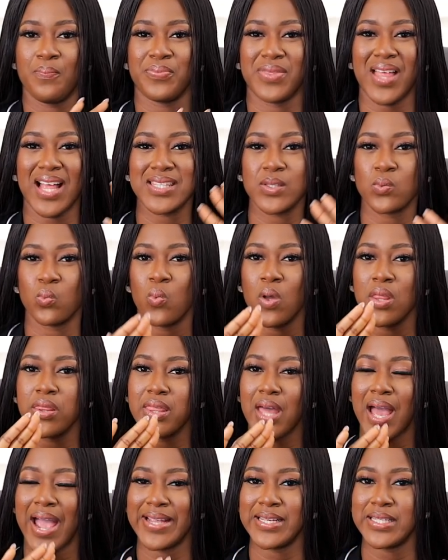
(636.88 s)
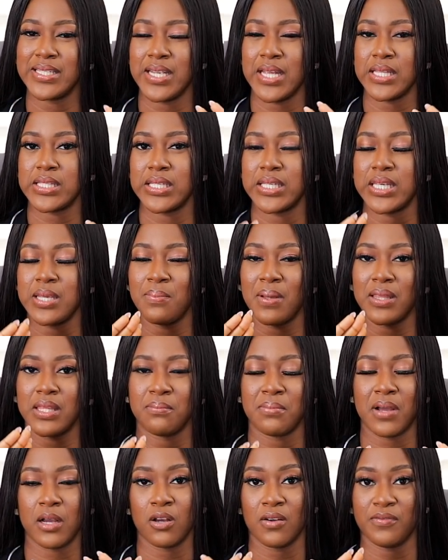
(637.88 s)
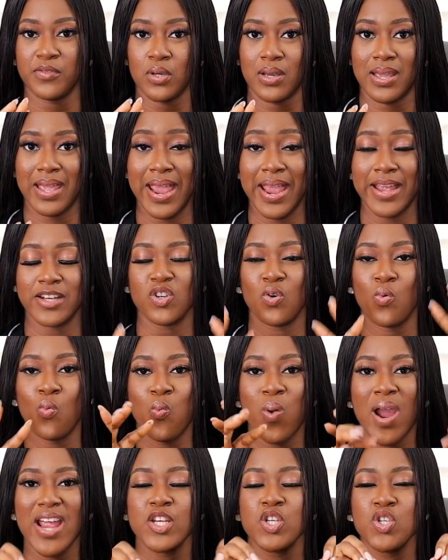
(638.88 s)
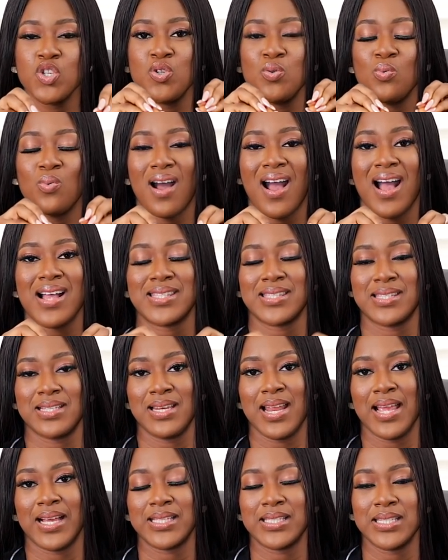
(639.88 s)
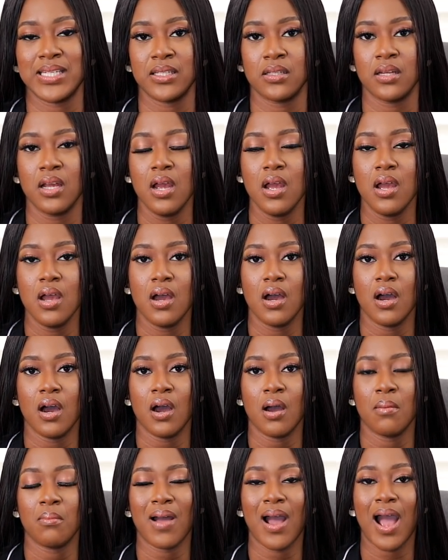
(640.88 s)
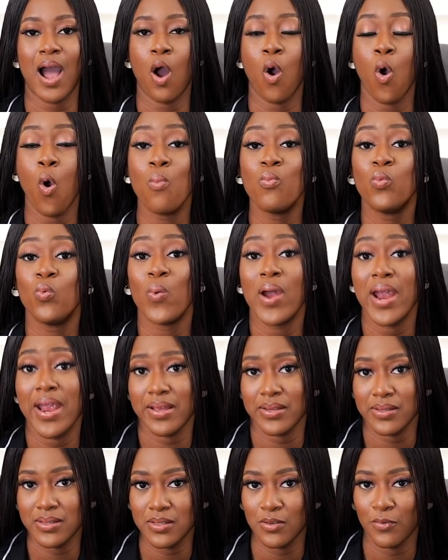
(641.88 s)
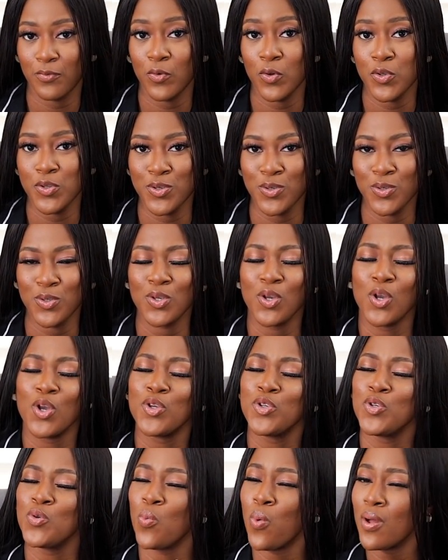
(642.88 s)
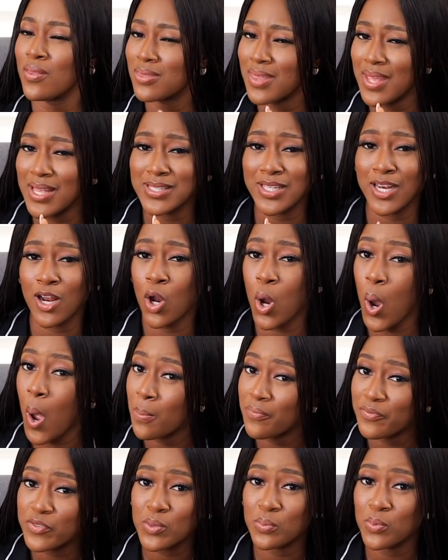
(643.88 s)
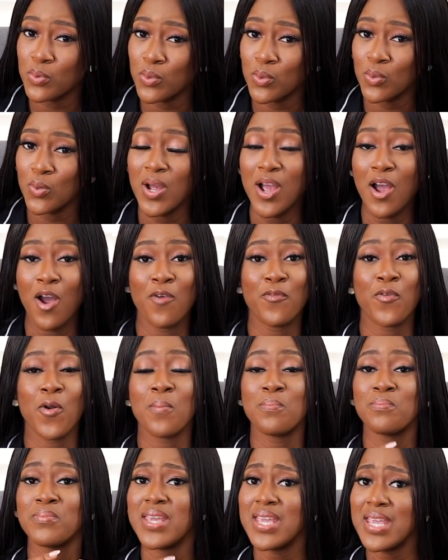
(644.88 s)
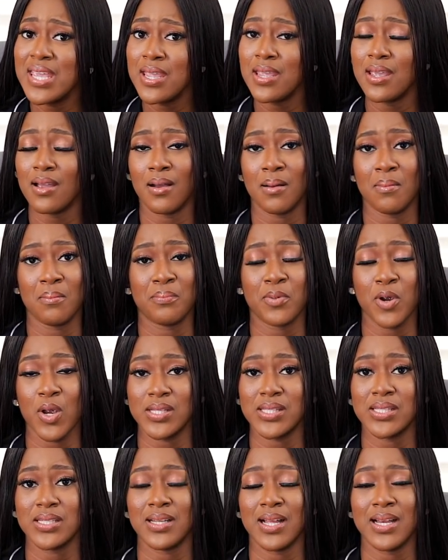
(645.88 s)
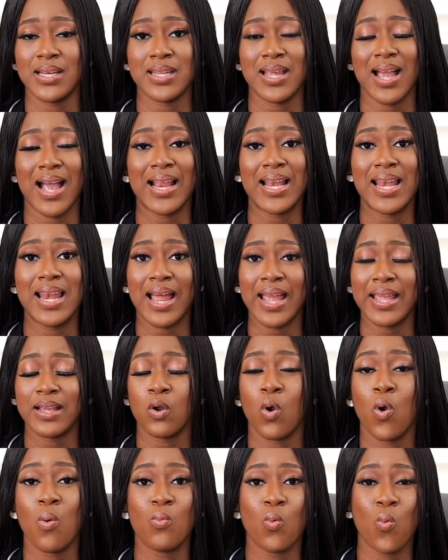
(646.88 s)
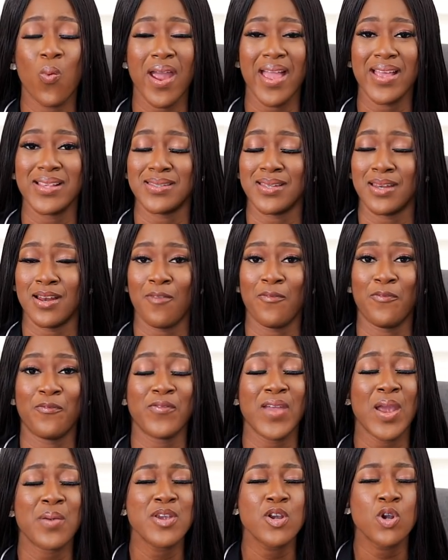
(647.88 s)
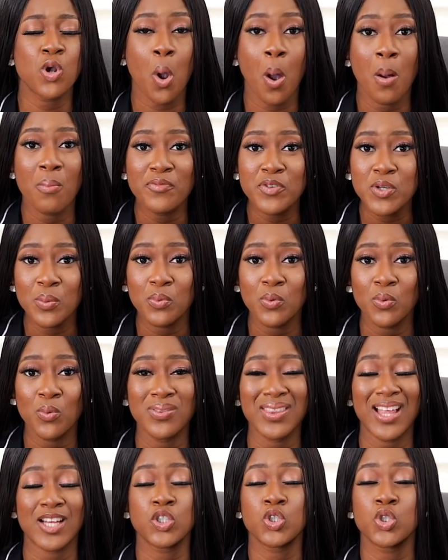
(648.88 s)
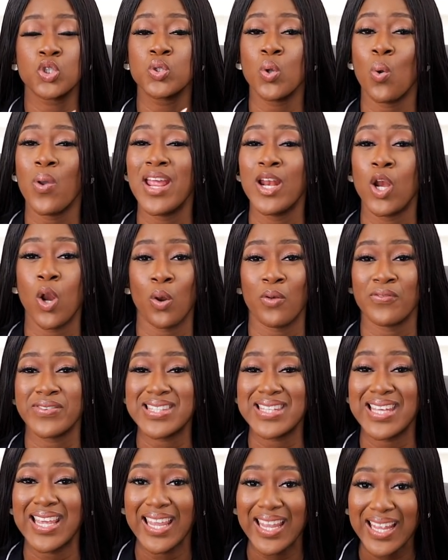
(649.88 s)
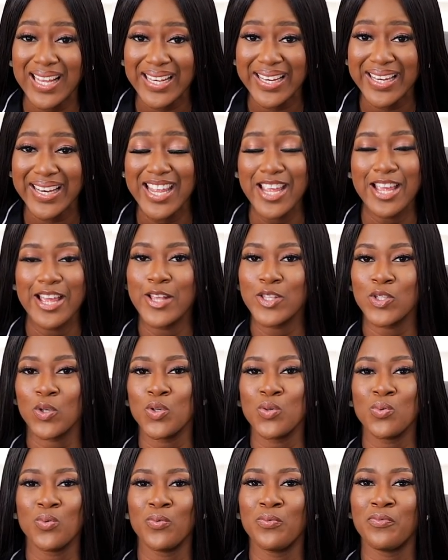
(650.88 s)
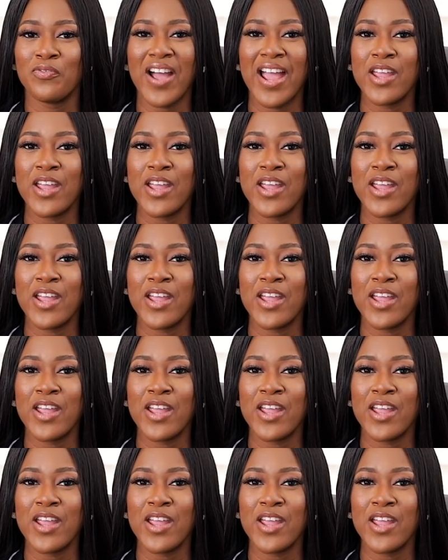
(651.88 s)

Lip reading: that's one idea to keep at the back of your head when you are selecting homewares for you. You want things that are comfortable. For me, personally, I like homewares that are very comfortable, that show a lot of skin. So you